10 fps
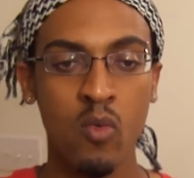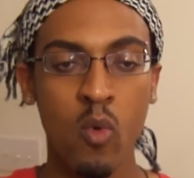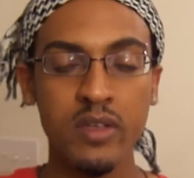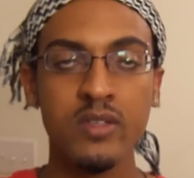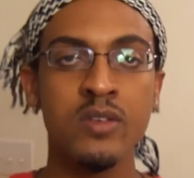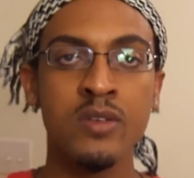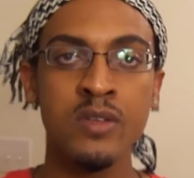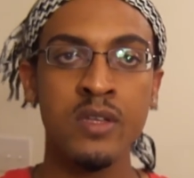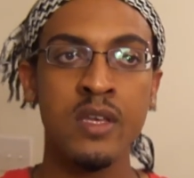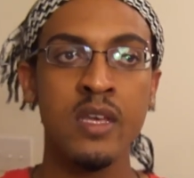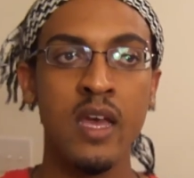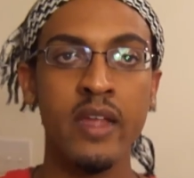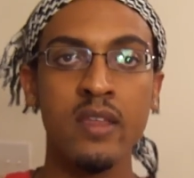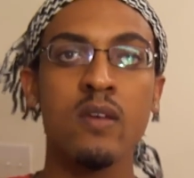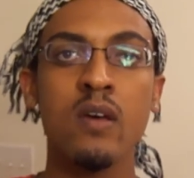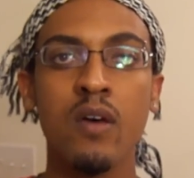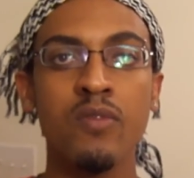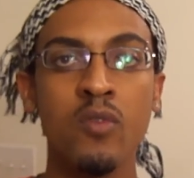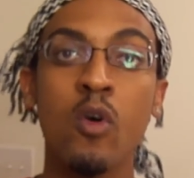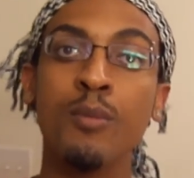Western idea of
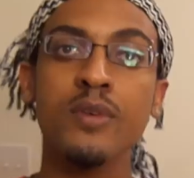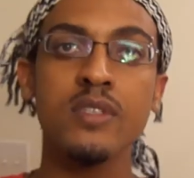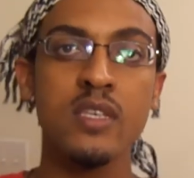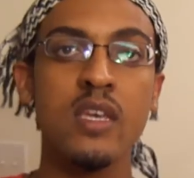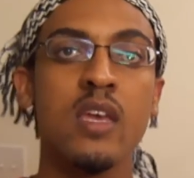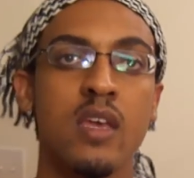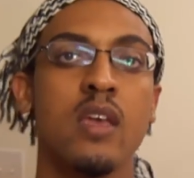normalcy